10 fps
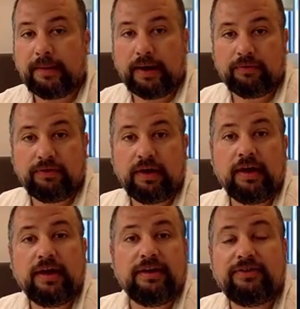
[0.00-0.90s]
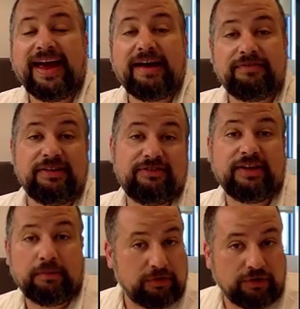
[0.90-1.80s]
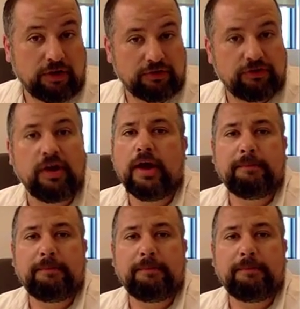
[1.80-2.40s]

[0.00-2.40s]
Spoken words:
out to have these same results.